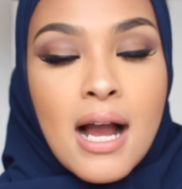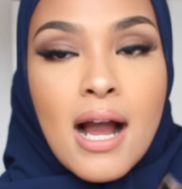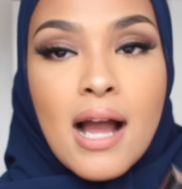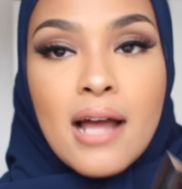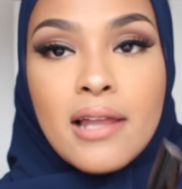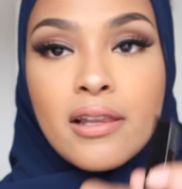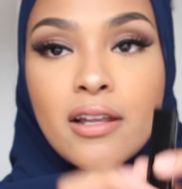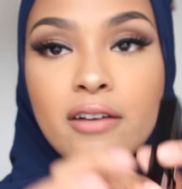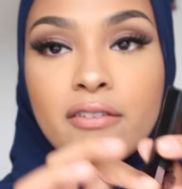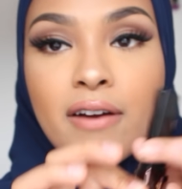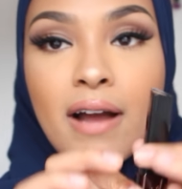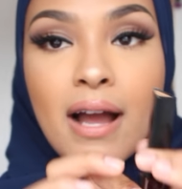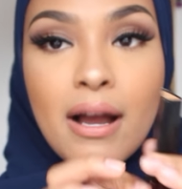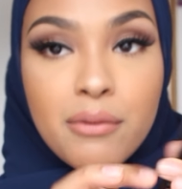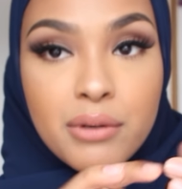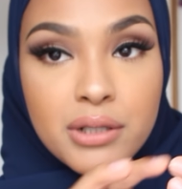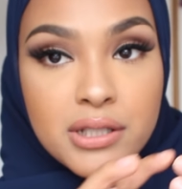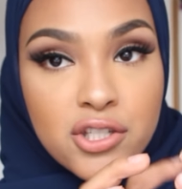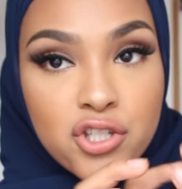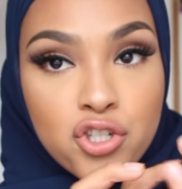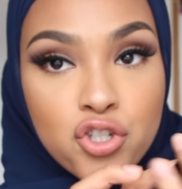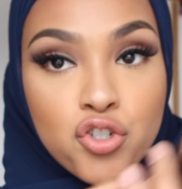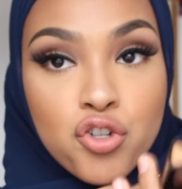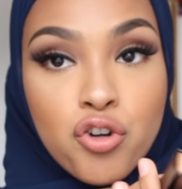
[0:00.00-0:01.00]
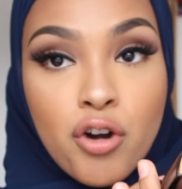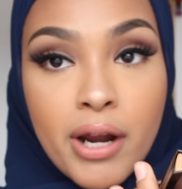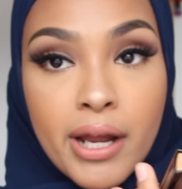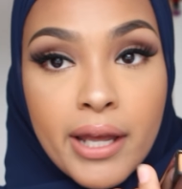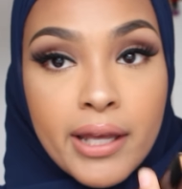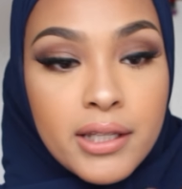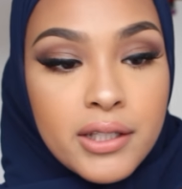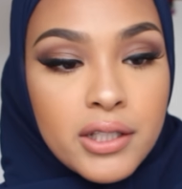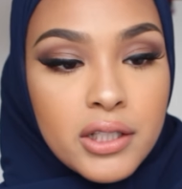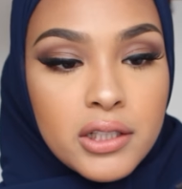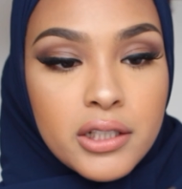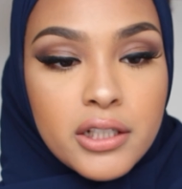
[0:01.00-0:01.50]
I love how it's
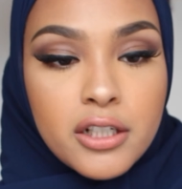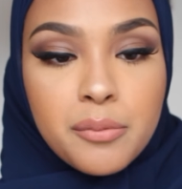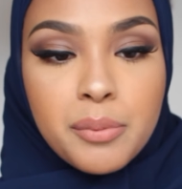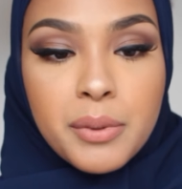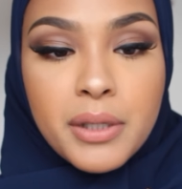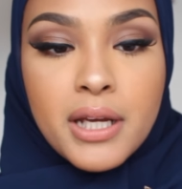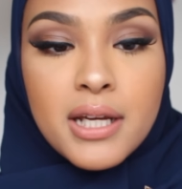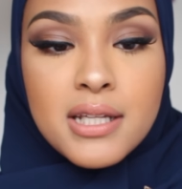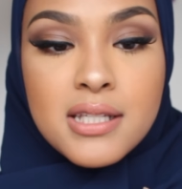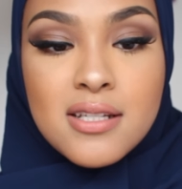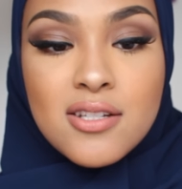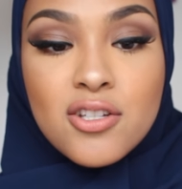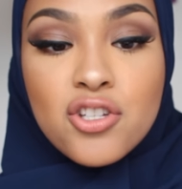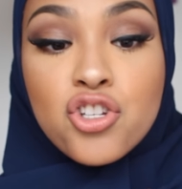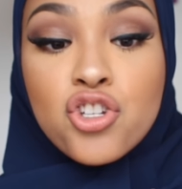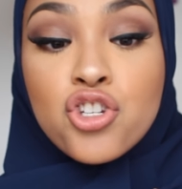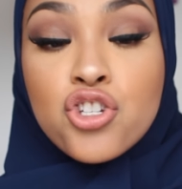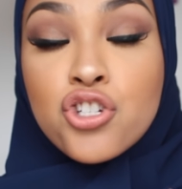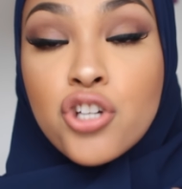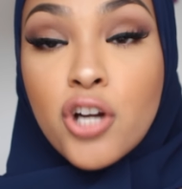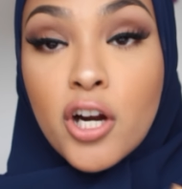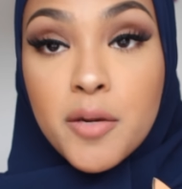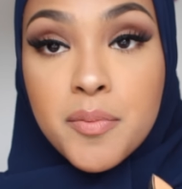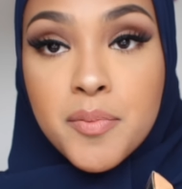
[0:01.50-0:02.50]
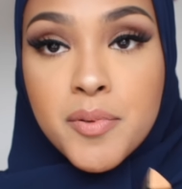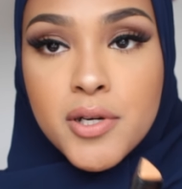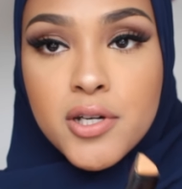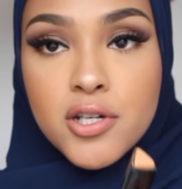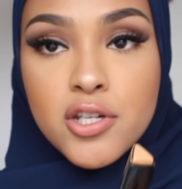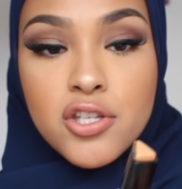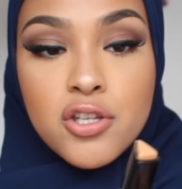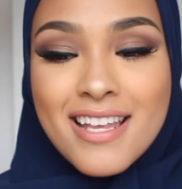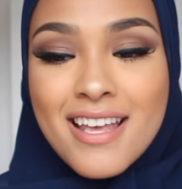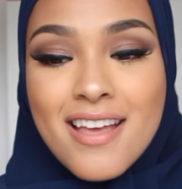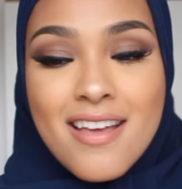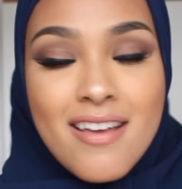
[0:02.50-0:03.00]
triangular because it's sharper.
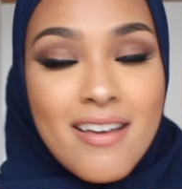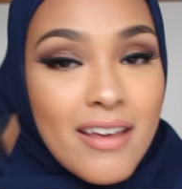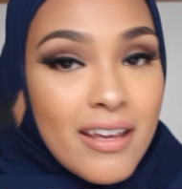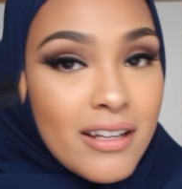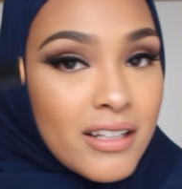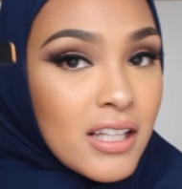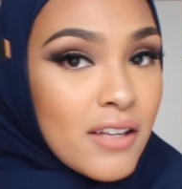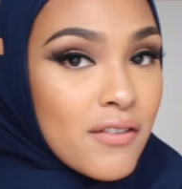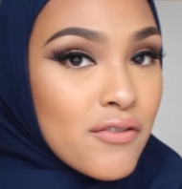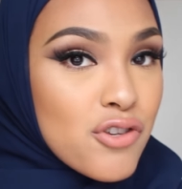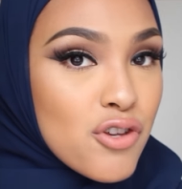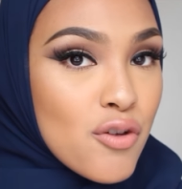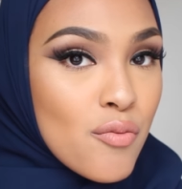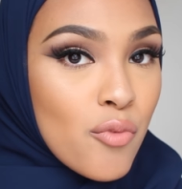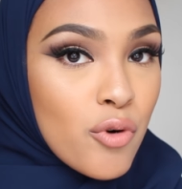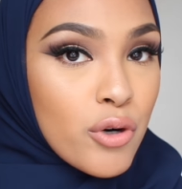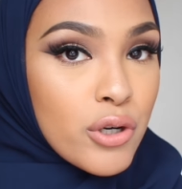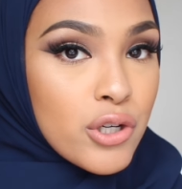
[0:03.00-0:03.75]
It gives you a